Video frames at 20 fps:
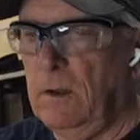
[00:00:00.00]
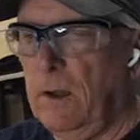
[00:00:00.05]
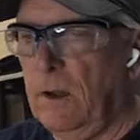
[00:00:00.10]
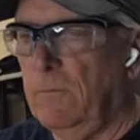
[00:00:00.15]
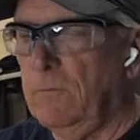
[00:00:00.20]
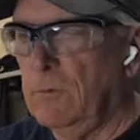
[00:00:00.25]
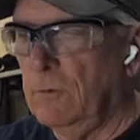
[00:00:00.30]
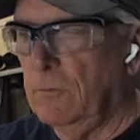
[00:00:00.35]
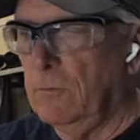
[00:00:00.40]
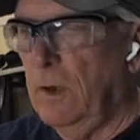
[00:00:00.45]
either
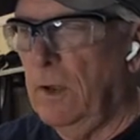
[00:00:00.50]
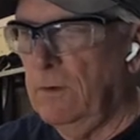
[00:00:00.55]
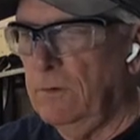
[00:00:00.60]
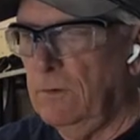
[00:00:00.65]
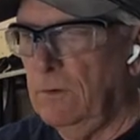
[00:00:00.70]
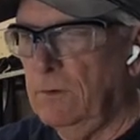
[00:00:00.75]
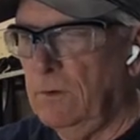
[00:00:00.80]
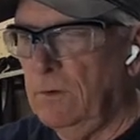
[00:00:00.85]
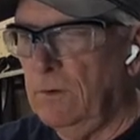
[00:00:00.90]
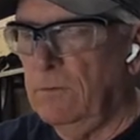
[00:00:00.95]
have to raise
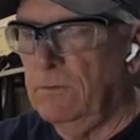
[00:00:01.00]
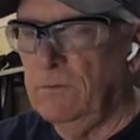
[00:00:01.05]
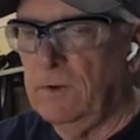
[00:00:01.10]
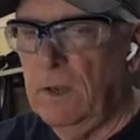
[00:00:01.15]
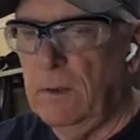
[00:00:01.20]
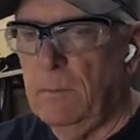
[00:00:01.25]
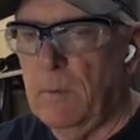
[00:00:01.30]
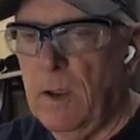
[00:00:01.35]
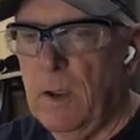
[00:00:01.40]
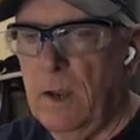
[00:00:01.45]
it to the
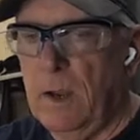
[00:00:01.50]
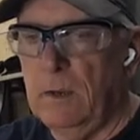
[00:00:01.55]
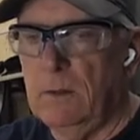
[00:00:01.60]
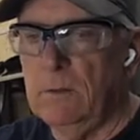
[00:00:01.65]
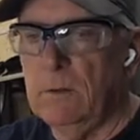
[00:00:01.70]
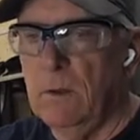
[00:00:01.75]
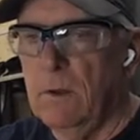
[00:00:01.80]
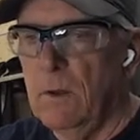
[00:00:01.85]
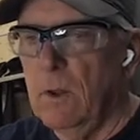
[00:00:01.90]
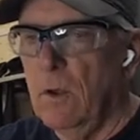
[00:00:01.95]
same height,
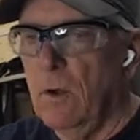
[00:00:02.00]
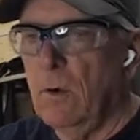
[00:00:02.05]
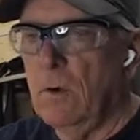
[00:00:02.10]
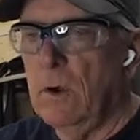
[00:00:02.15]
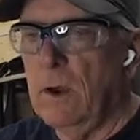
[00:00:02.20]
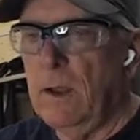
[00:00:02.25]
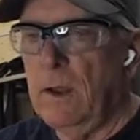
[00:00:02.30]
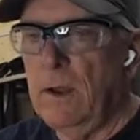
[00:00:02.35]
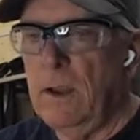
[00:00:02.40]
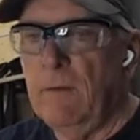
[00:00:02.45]

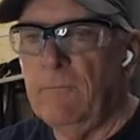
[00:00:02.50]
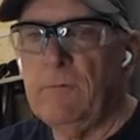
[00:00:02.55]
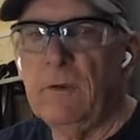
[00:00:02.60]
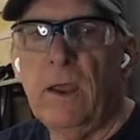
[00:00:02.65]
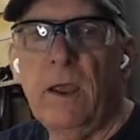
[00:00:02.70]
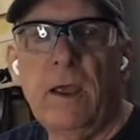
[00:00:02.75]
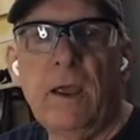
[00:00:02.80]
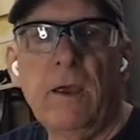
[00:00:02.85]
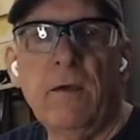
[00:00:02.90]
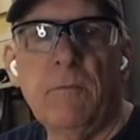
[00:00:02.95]
or I'd have to
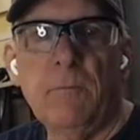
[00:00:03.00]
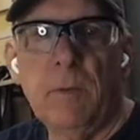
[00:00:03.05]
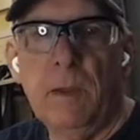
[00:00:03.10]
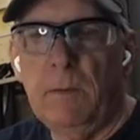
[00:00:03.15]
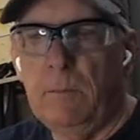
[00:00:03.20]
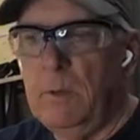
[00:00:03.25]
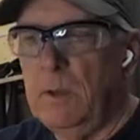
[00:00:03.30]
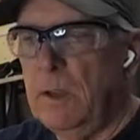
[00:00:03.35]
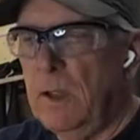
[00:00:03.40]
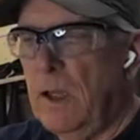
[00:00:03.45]
have
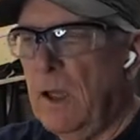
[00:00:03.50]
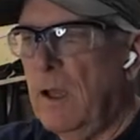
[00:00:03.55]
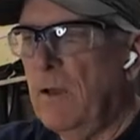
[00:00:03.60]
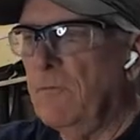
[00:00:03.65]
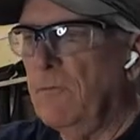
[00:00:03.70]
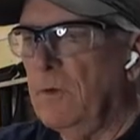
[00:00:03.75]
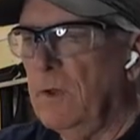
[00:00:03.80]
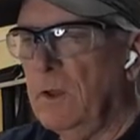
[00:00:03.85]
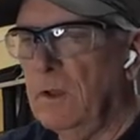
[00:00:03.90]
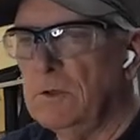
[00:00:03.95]
maybe a
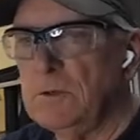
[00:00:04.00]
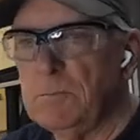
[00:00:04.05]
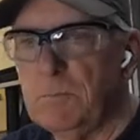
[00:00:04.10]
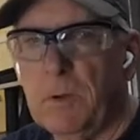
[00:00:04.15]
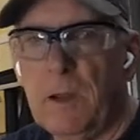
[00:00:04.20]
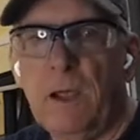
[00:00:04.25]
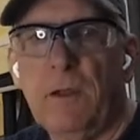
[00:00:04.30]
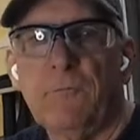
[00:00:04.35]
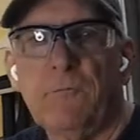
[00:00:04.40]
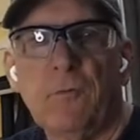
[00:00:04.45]
1/2 inch
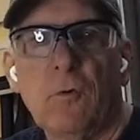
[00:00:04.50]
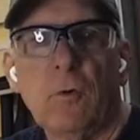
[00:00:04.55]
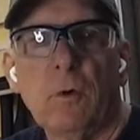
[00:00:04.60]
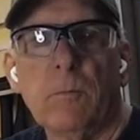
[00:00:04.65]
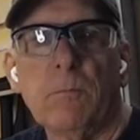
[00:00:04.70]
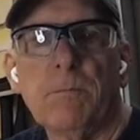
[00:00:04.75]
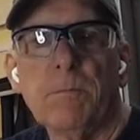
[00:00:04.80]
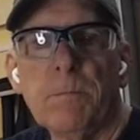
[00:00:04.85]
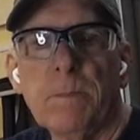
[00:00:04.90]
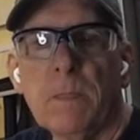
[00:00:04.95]

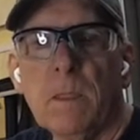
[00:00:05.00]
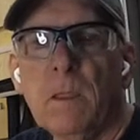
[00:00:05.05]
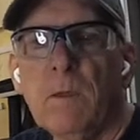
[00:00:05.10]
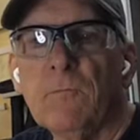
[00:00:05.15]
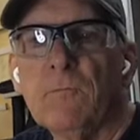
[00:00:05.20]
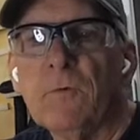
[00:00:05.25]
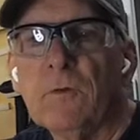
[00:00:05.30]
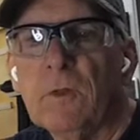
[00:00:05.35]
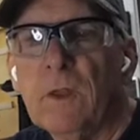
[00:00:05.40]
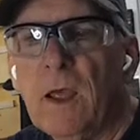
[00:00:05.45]
platform
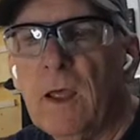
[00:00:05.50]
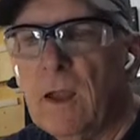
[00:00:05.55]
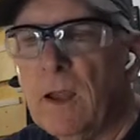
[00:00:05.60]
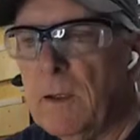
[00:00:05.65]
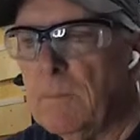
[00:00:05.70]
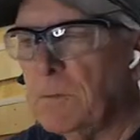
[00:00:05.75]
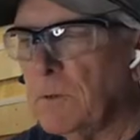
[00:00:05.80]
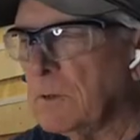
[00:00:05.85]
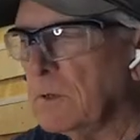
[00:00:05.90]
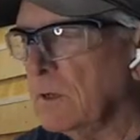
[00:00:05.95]
for that
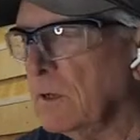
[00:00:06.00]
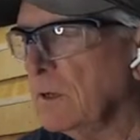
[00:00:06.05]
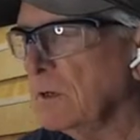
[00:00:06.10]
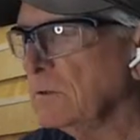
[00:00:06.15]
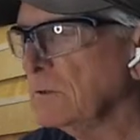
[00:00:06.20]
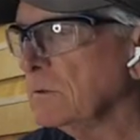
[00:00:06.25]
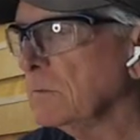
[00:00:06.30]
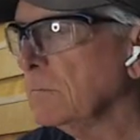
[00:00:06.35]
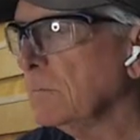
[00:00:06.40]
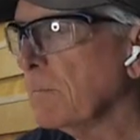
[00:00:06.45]

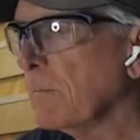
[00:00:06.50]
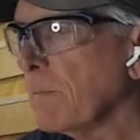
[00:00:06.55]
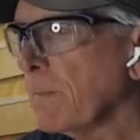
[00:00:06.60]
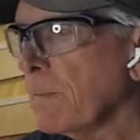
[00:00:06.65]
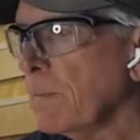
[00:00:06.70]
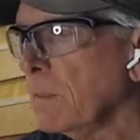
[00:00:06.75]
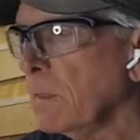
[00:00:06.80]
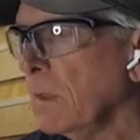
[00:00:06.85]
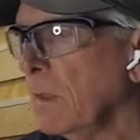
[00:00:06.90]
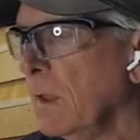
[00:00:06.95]
application.
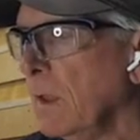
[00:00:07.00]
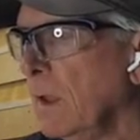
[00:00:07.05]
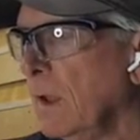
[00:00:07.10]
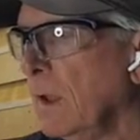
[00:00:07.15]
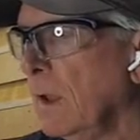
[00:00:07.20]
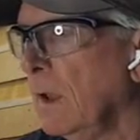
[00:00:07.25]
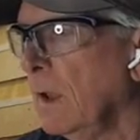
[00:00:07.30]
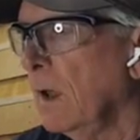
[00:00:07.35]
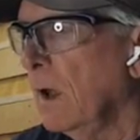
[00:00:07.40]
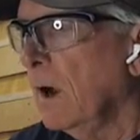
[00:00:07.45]

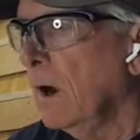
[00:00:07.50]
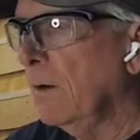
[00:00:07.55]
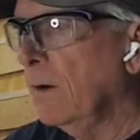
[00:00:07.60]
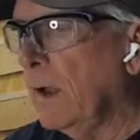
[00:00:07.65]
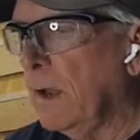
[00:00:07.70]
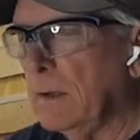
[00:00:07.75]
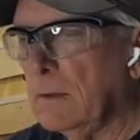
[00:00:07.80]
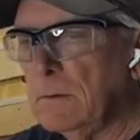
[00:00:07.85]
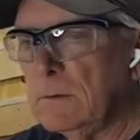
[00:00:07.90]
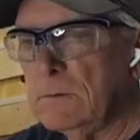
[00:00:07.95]
All
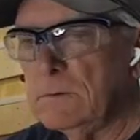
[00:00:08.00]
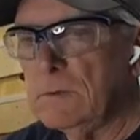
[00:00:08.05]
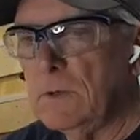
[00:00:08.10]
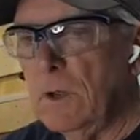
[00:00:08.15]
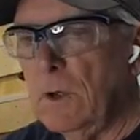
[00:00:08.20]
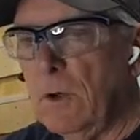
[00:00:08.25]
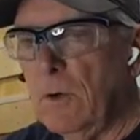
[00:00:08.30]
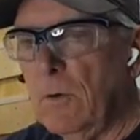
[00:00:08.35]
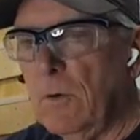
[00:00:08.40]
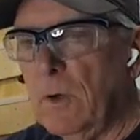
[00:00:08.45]
right,
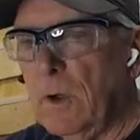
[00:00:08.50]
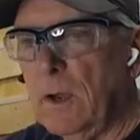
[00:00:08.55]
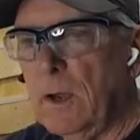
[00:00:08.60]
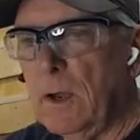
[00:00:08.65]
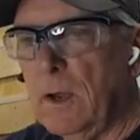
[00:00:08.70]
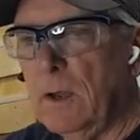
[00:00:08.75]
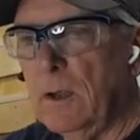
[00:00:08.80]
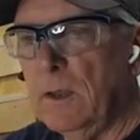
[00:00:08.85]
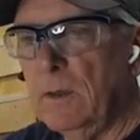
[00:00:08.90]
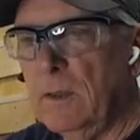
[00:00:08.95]
so
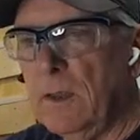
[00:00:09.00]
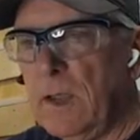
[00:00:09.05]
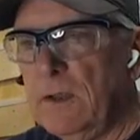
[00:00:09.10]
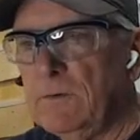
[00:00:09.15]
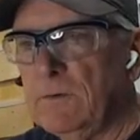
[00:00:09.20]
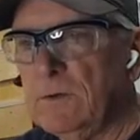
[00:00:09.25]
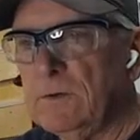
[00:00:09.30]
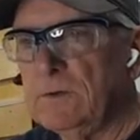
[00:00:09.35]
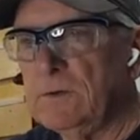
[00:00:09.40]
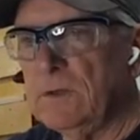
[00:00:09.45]

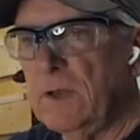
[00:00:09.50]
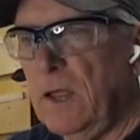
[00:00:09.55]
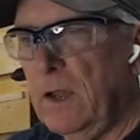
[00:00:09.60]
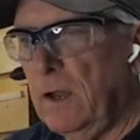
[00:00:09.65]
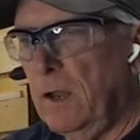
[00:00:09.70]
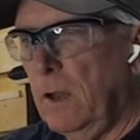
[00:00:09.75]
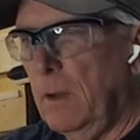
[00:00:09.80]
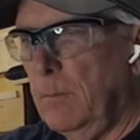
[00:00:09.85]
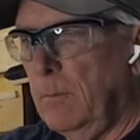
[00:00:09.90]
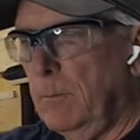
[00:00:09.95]
that's the
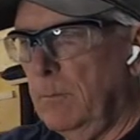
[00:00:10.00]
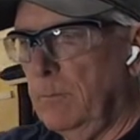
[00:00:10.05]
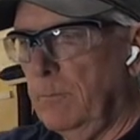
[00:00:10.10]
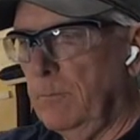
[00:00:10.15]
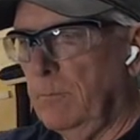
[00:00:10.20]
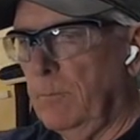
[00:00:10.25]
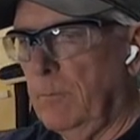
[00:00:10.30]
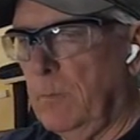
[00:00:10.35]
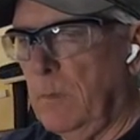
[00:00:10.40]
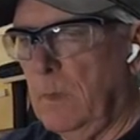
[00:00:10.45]
setup.
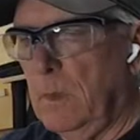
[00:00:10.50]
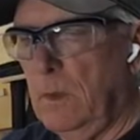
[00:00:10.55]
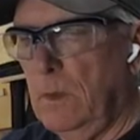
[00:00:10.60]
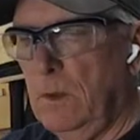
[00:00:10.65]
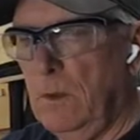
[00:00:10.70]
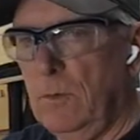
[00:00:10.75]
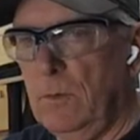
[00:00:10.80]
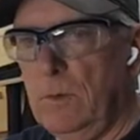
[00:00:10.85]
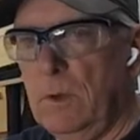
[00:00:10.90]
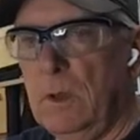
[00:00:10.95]

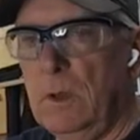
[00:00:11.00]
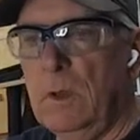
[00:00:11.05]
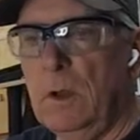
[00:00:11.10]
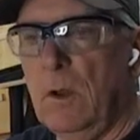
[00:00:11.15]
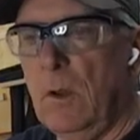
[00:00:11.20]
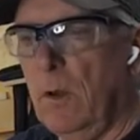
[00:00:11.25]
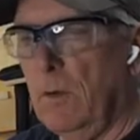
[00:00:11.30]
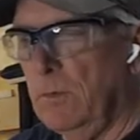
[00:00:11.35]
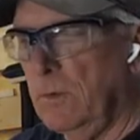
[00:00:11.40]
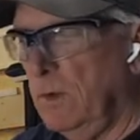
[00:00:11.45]
You get
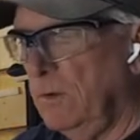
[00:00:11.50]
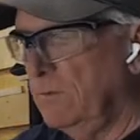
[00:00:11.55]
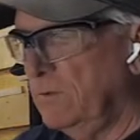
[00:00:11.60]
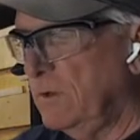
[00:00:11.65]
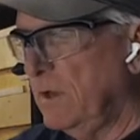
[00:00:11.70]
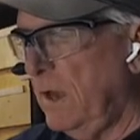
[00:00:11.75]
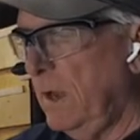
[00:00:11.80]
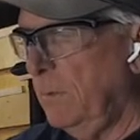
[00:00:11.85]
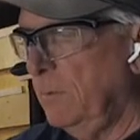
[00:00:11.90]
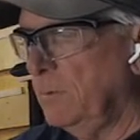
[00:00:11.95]
all these
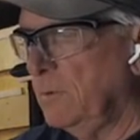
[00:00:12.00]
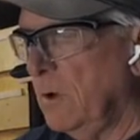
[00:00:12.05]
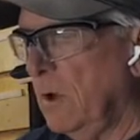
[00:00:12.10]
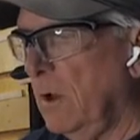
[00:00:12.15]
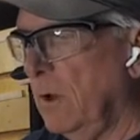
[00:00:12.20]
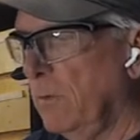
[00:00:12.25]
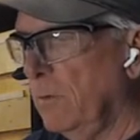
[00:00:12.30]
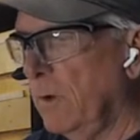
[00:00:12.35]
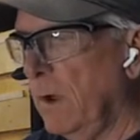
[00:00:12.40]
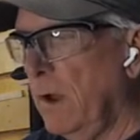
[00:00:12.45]
tapes
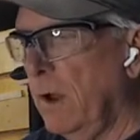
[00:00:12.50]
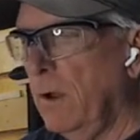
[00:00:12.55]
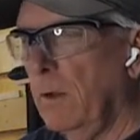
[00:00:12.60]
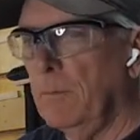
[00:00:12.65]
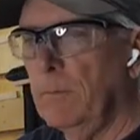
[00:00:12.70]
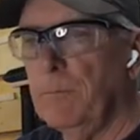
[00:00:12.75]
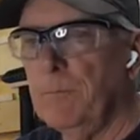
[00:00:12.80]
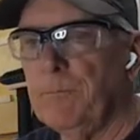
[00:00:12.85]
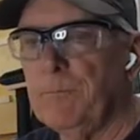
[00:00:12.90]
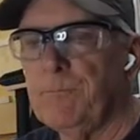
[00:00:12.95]
all
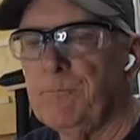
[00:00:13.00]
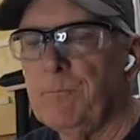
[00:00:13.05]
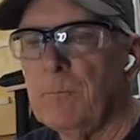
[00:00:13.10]
around.